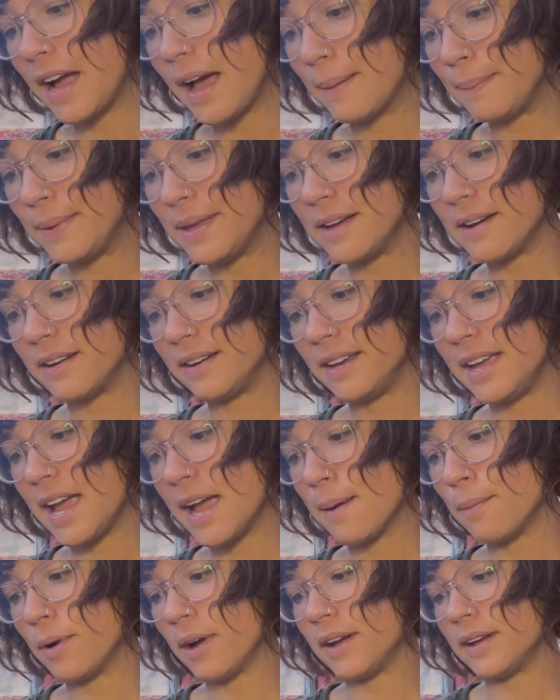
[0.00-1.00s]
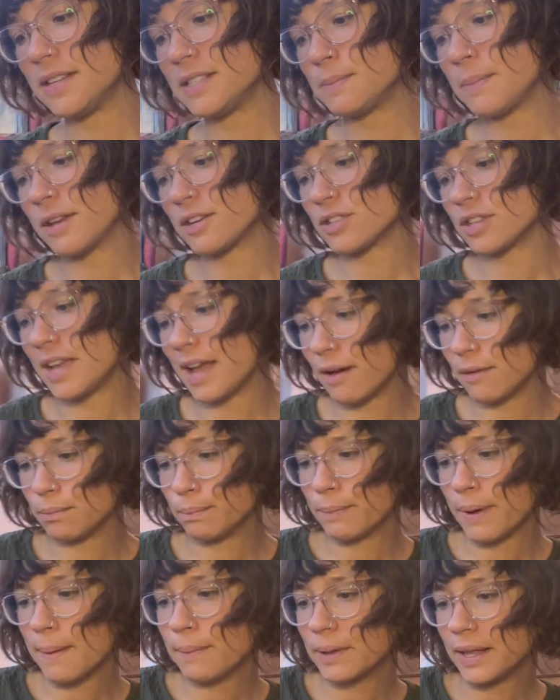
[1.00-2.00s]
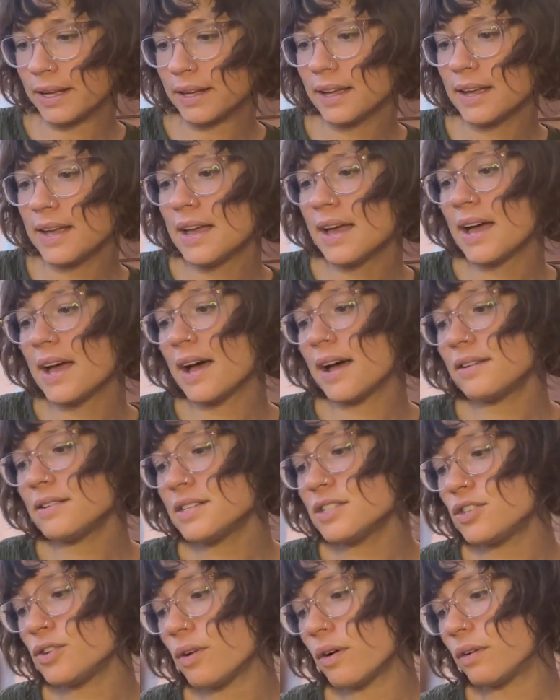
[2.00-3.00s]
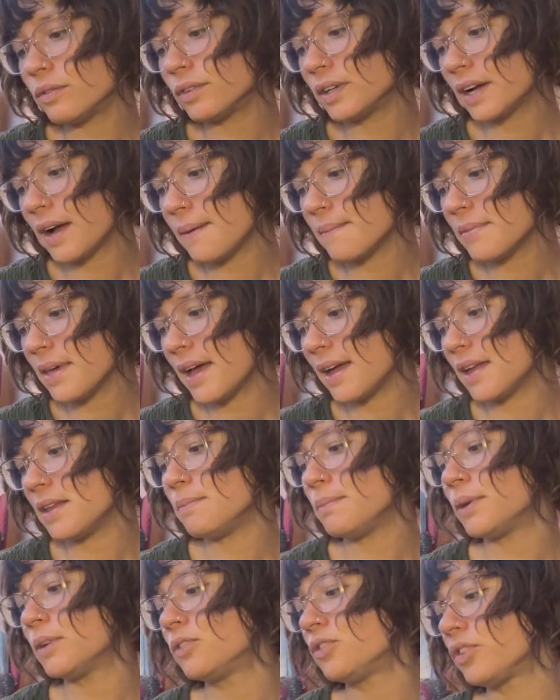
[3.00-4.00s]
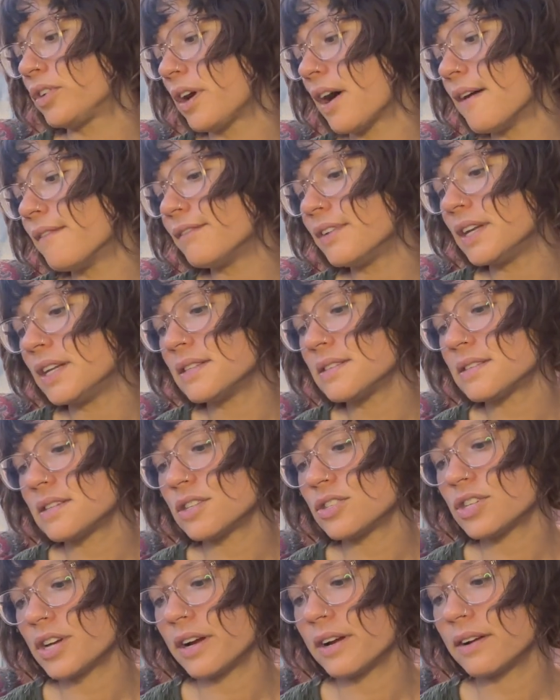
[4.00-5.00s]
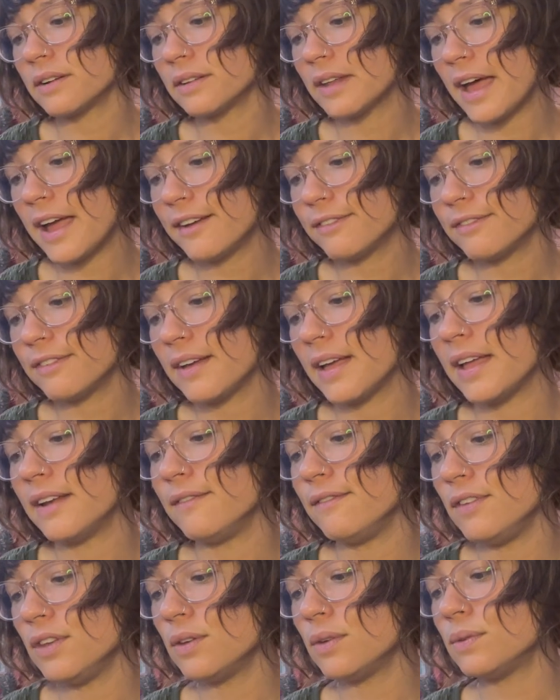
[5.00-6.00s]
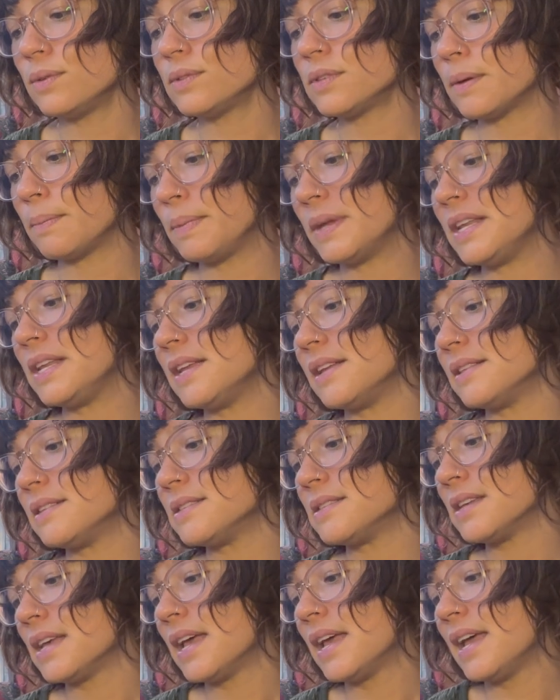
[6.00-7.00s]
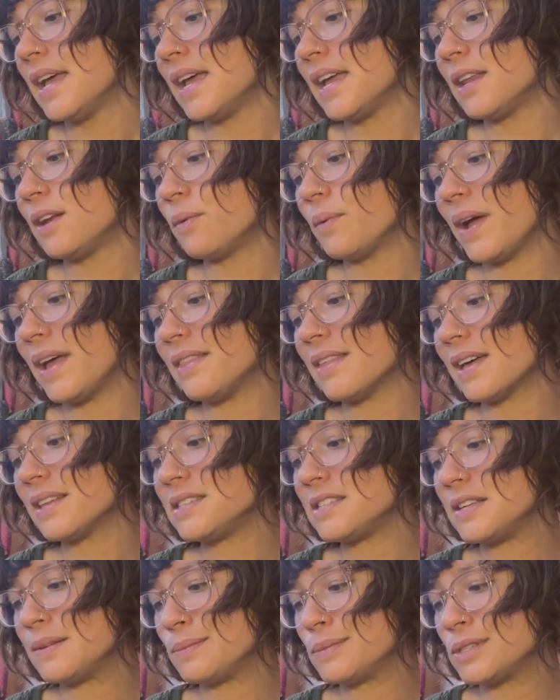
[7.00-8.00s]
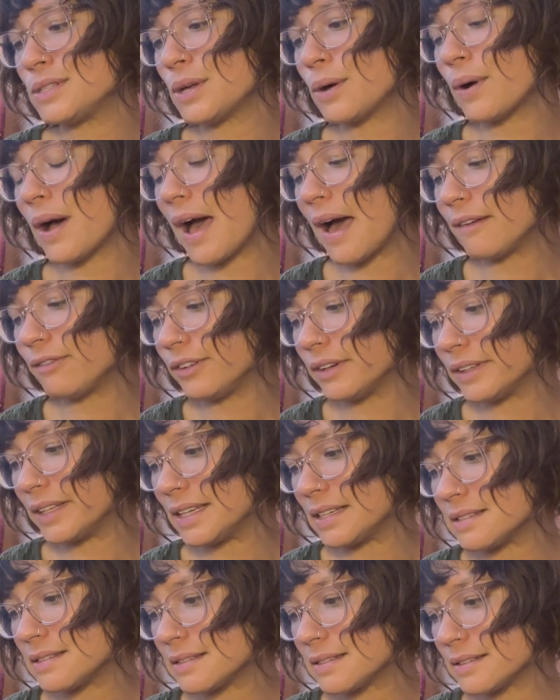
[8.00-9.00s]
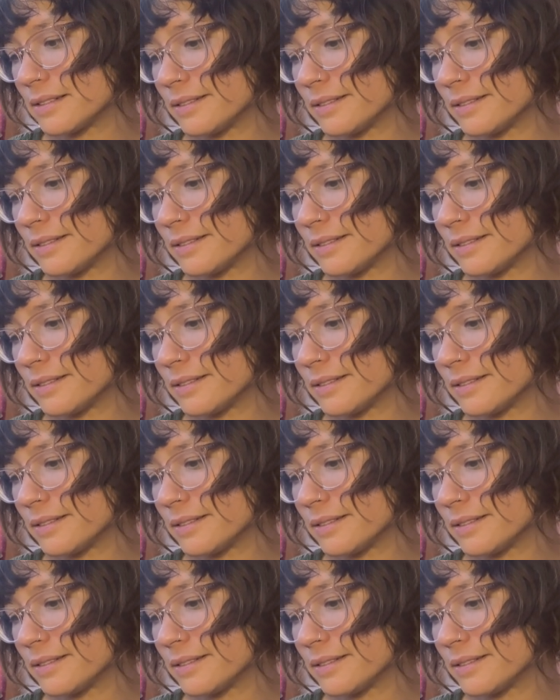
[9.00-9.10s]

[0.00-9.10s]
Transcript: at being on camera, especially out in public. How did you overcome that and build your confidence to share your life and views, opinions in a way that seems so effortless?